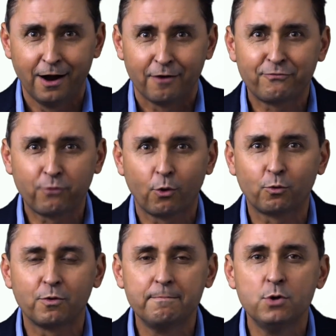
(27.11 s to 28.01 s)
for
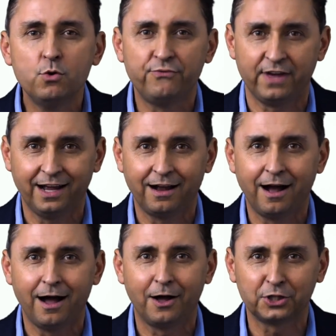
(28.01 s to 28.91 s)
removing
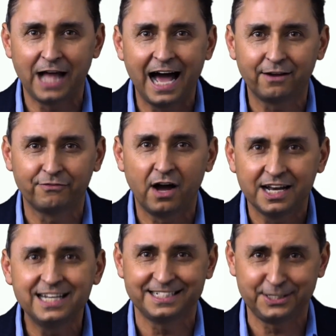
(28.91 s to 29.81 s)
a lot of
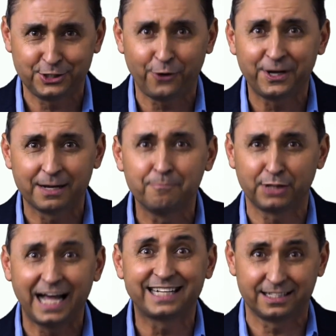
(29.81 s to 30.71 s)
unnecessary
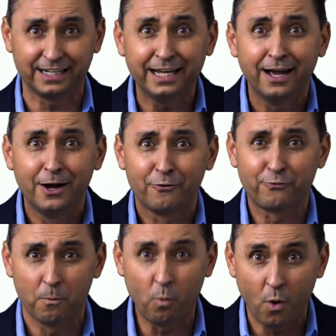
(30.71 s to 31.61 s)
complexity
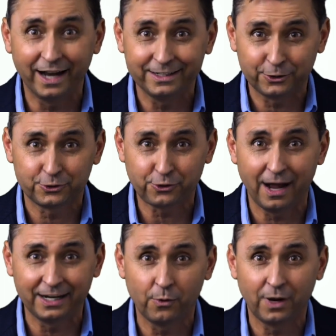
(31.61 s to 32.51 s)
from what you're trying to